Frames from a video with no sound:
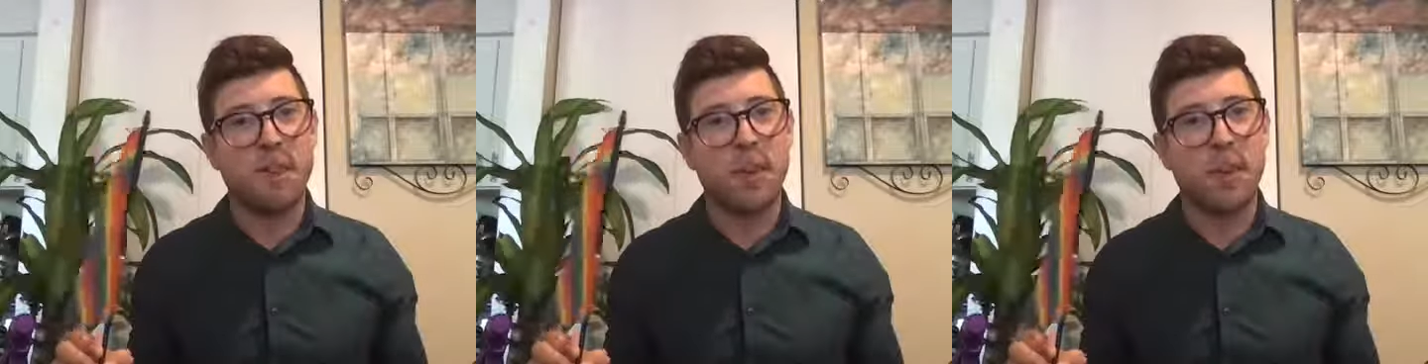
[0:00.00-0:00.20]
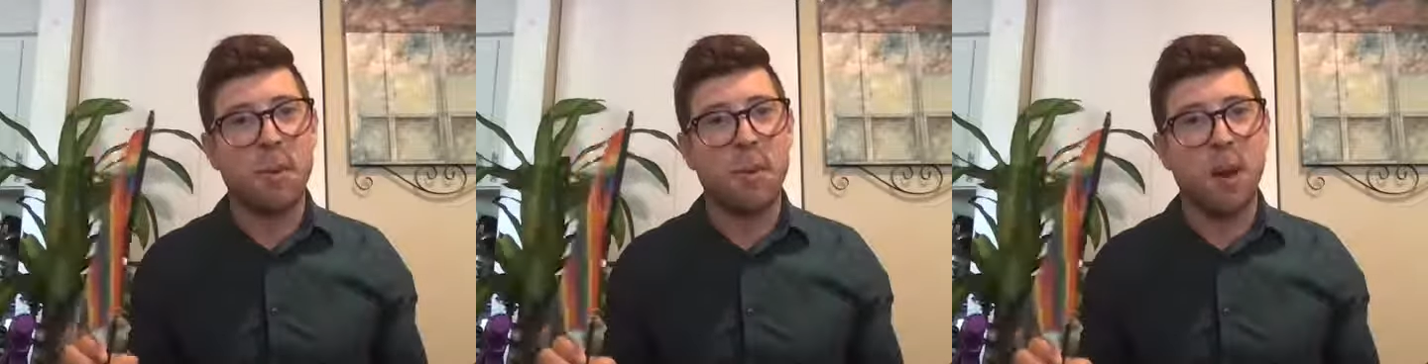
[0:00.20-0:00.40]

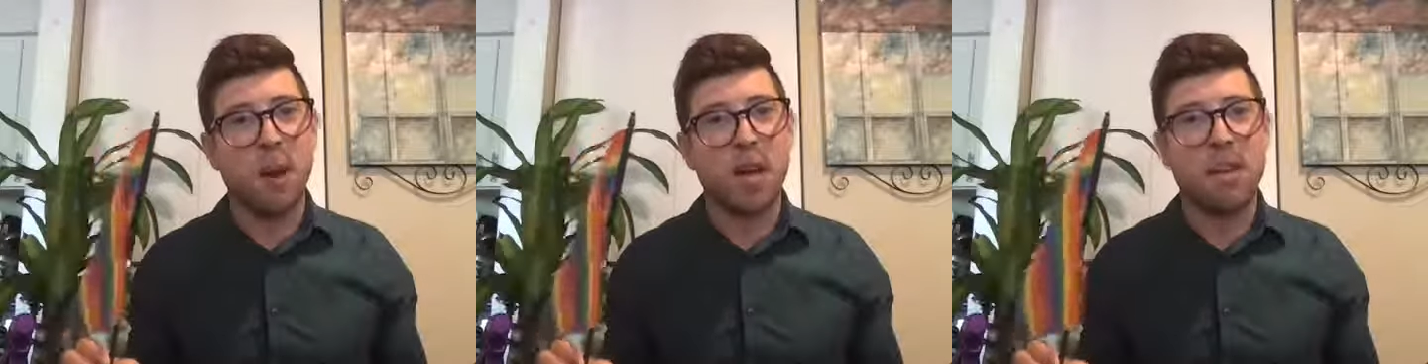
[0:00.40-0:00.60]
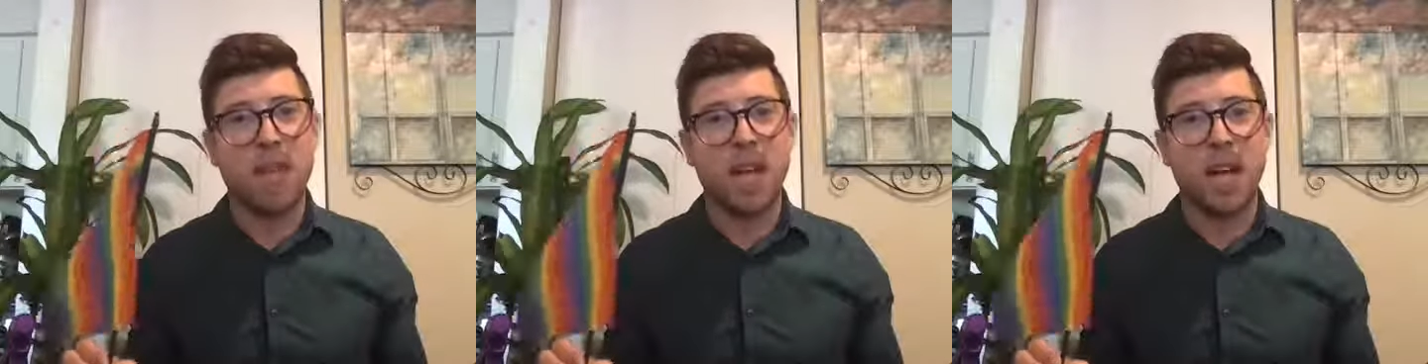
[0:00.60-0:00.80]
that I'm
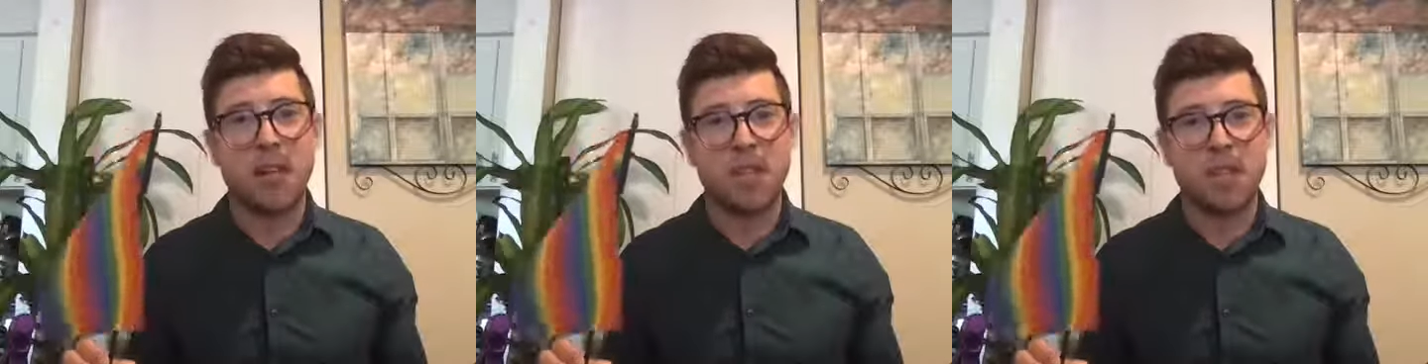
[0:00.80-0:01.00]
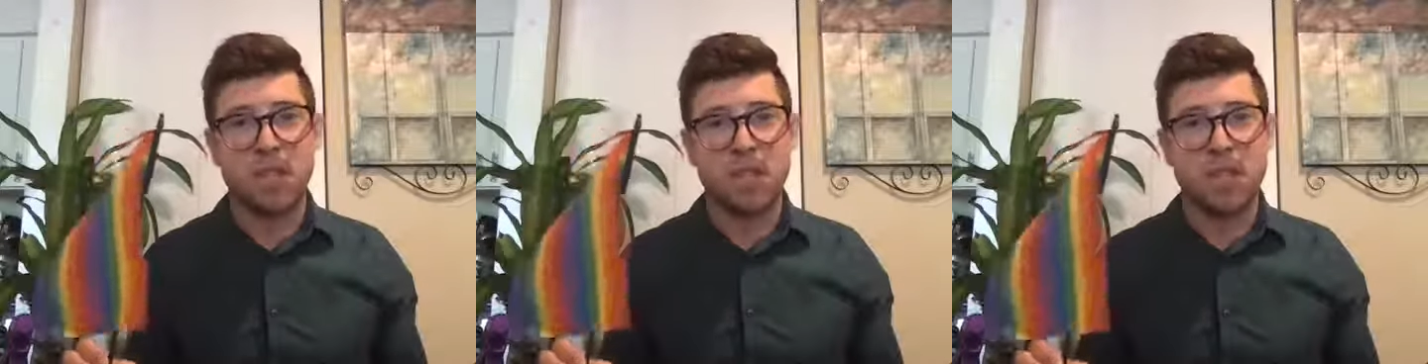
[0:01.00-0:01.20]
part of the
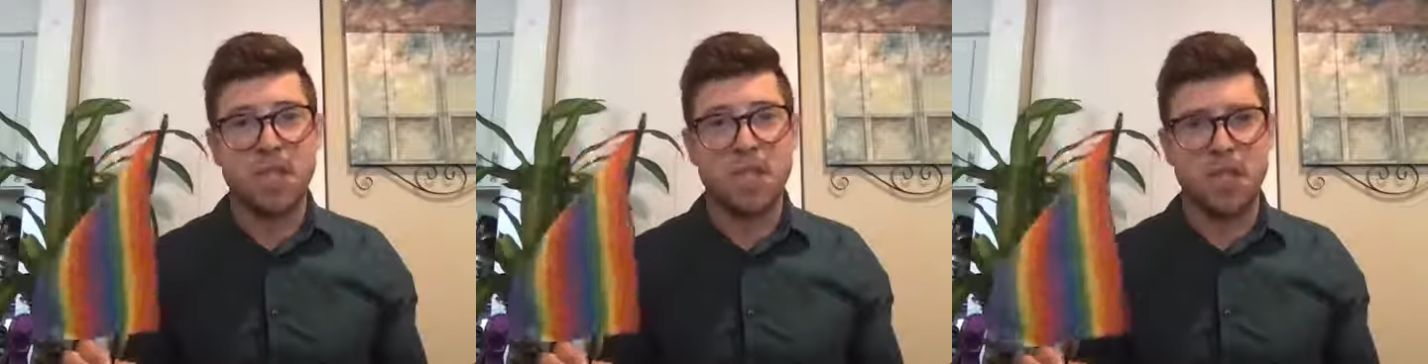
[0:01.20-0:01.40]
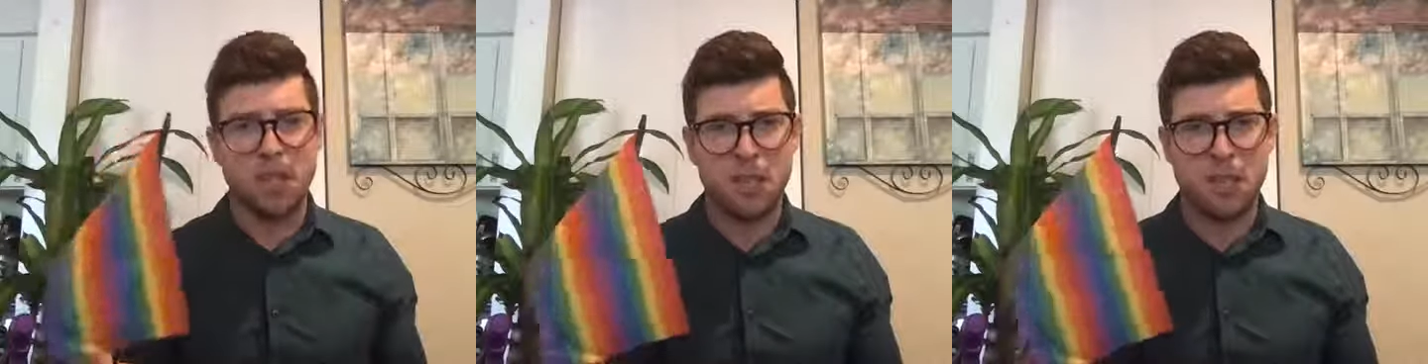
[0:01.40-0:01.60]

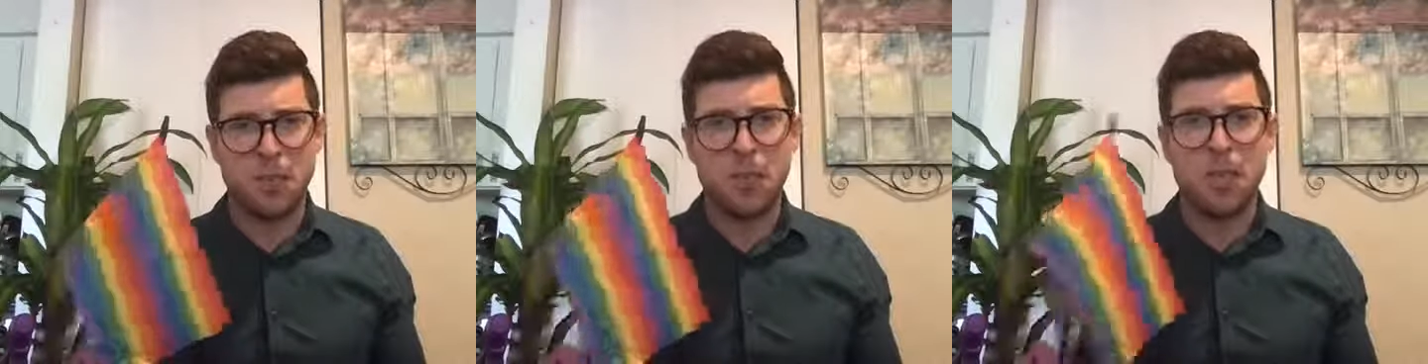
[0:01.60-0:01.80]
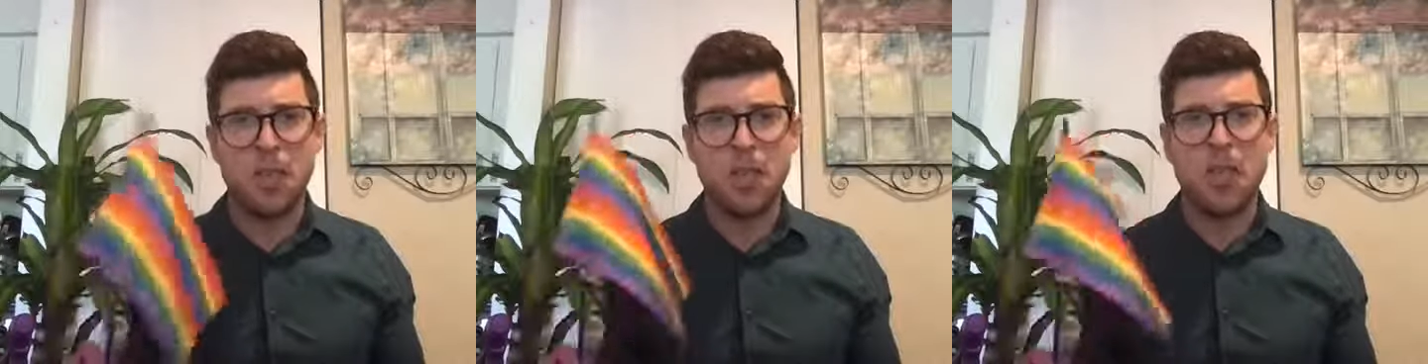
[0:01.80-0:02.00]
LGBT
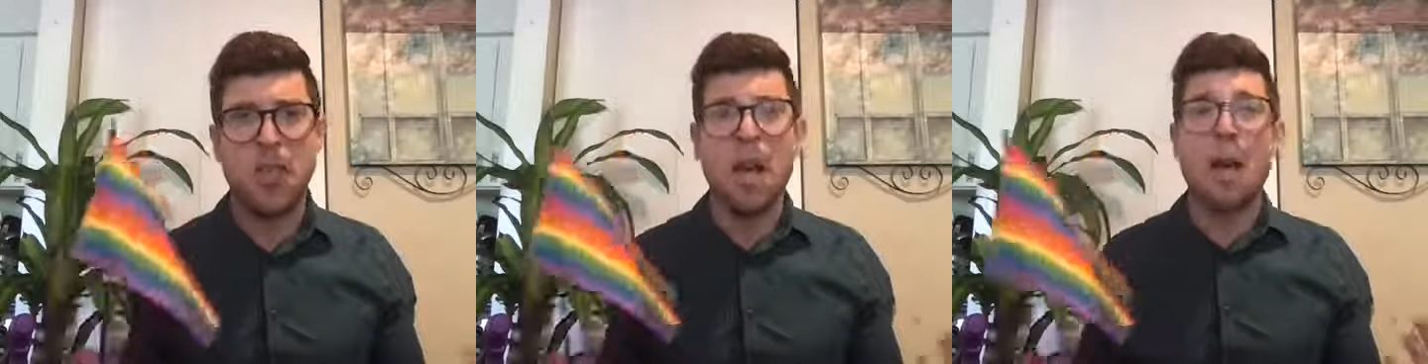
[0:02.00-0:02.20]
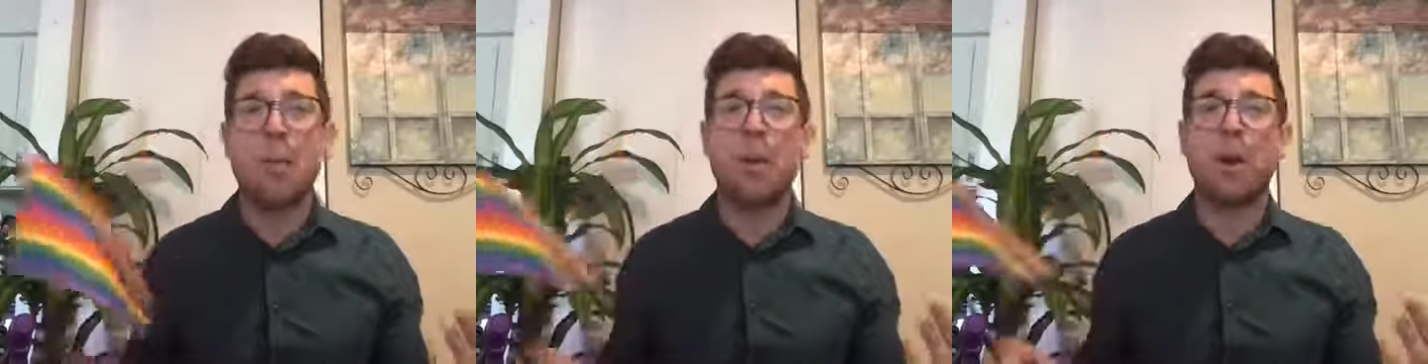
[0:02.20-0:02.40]
community,
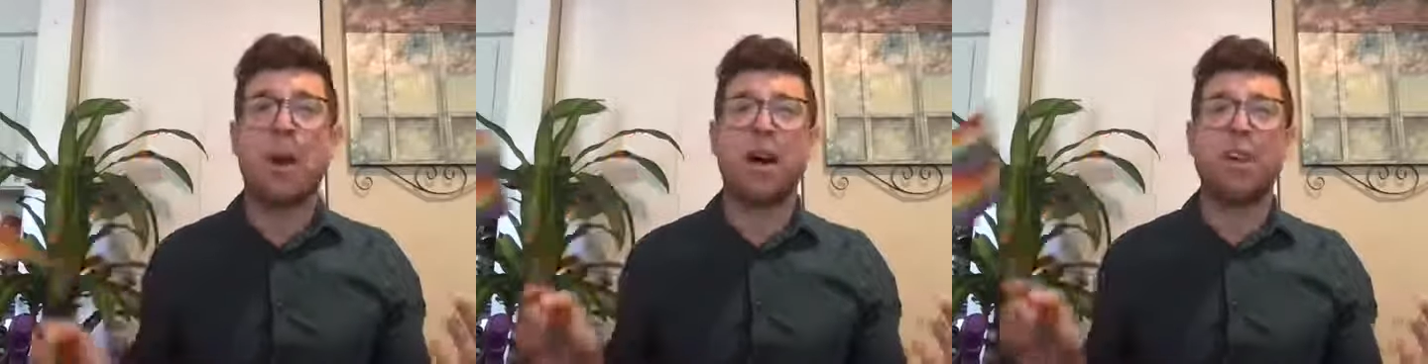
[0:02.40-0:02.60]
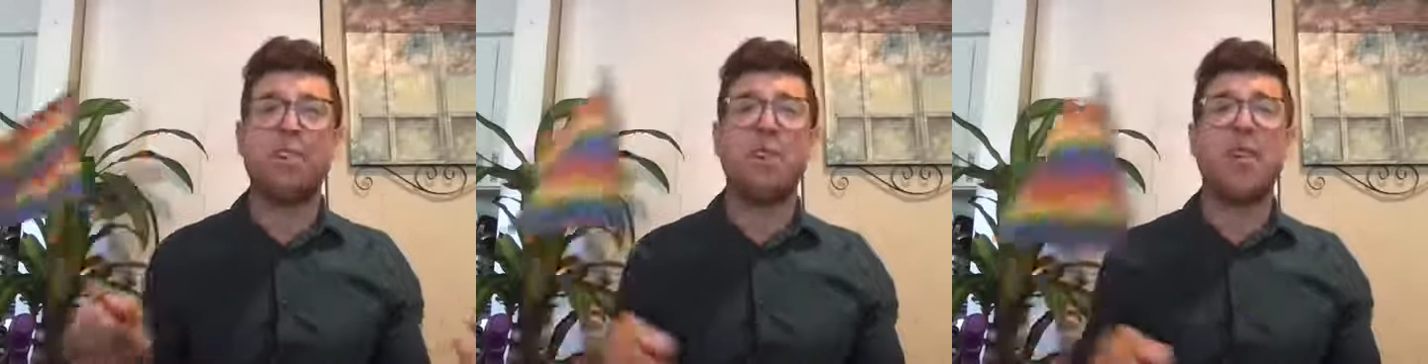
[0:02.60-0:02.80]
but
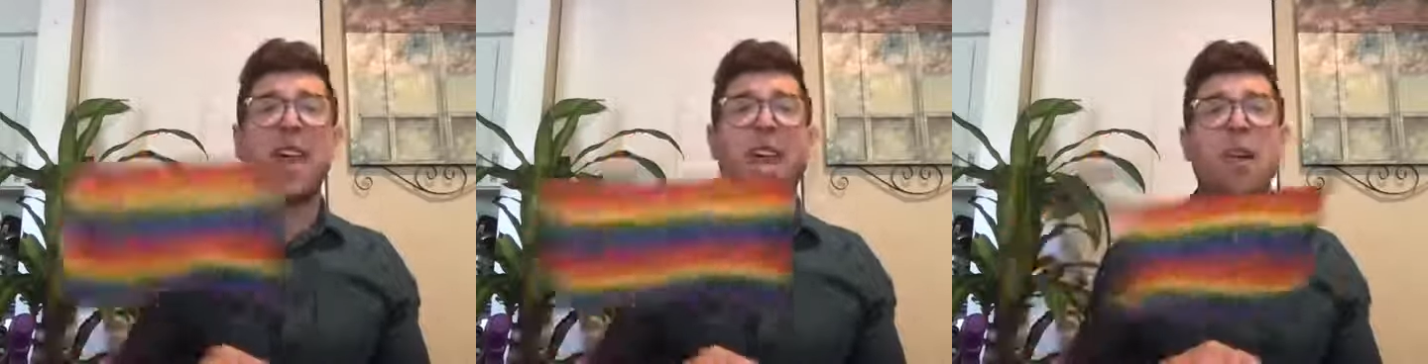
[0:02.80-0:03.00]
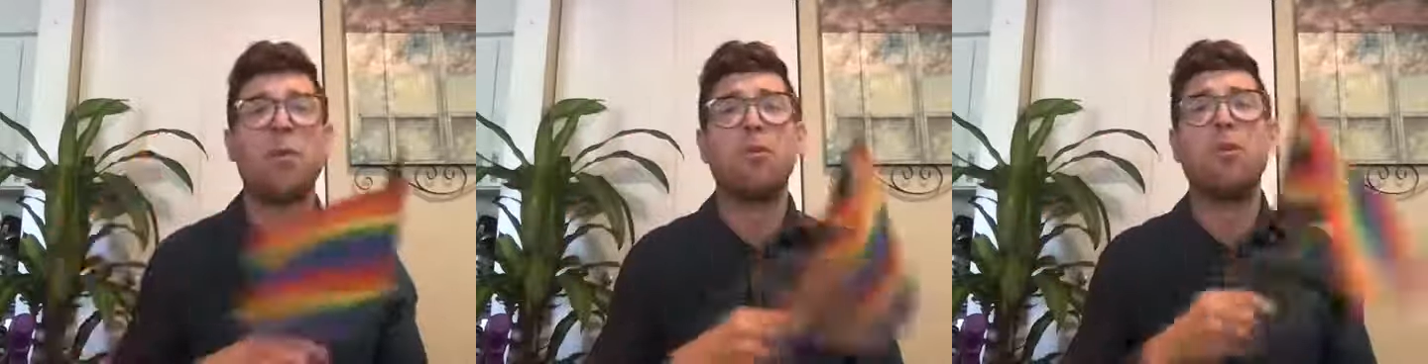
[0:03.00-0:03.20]
also that
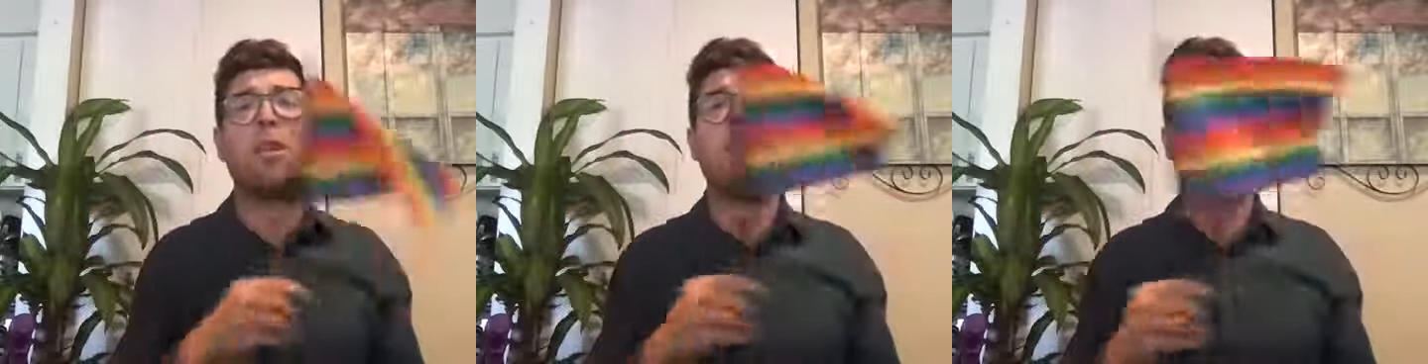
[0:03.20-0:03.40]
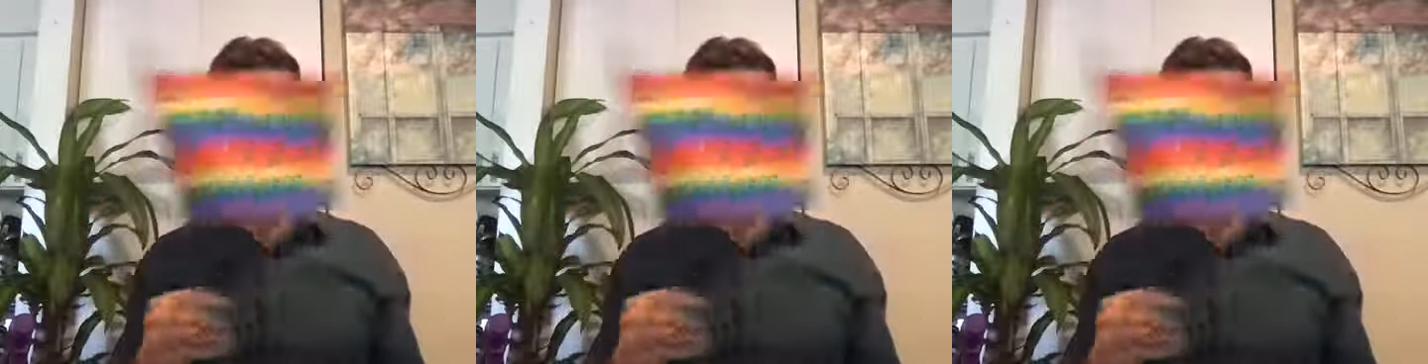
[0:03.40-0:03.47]
I really